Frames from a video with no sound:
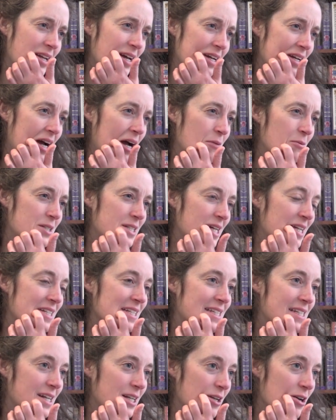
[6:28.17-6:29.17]
I would tend
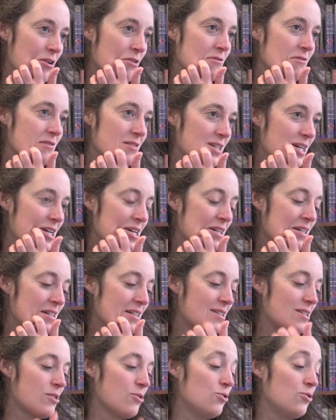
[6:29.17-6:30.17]
to say no.
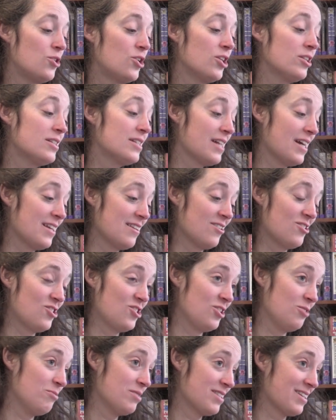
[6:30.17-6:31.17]
So you could say that
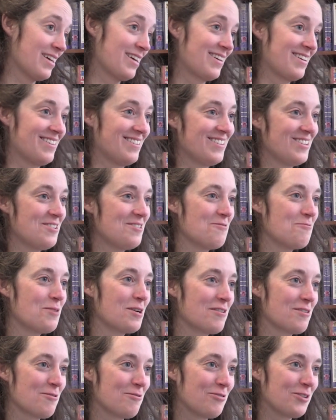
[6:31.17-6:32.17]
she was like
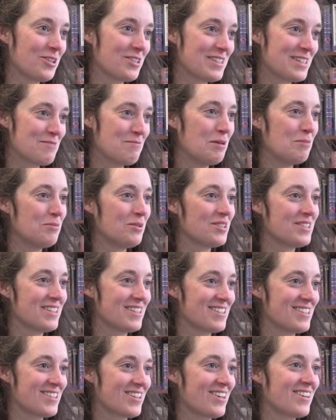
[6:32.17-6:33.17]
one of the first people
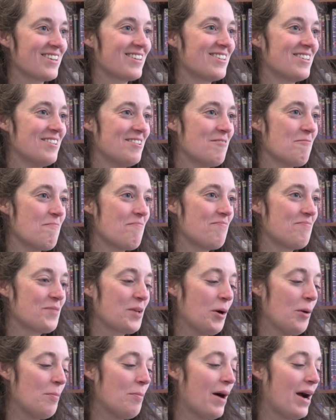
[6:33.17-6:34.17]
to start
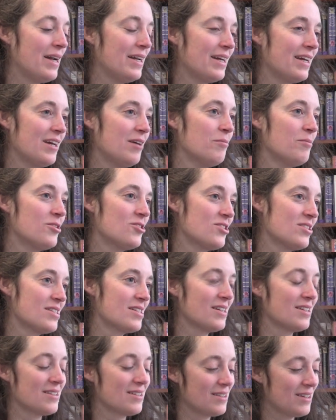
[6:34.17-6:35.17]
combining
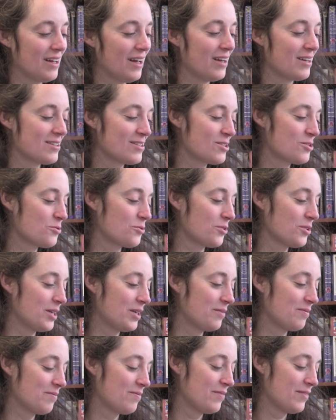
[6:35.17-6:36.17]
images and story.
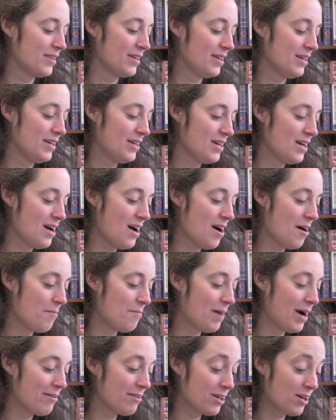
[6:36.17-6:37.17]

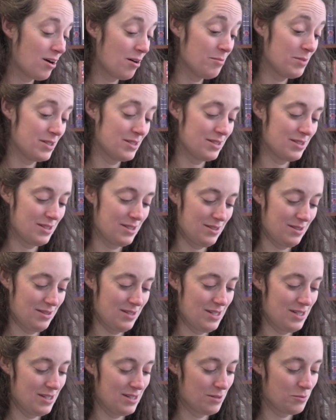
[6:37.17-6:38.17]
Myra Coleman
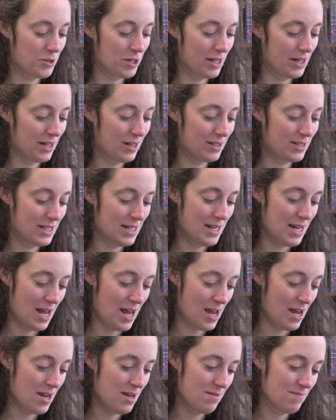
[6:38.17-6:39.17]
is working
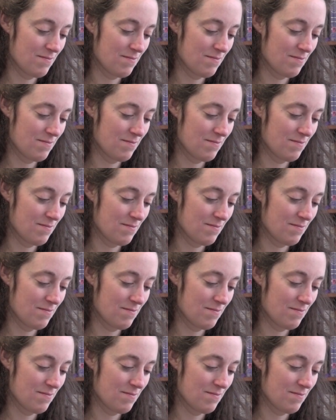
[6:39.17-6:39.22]
today.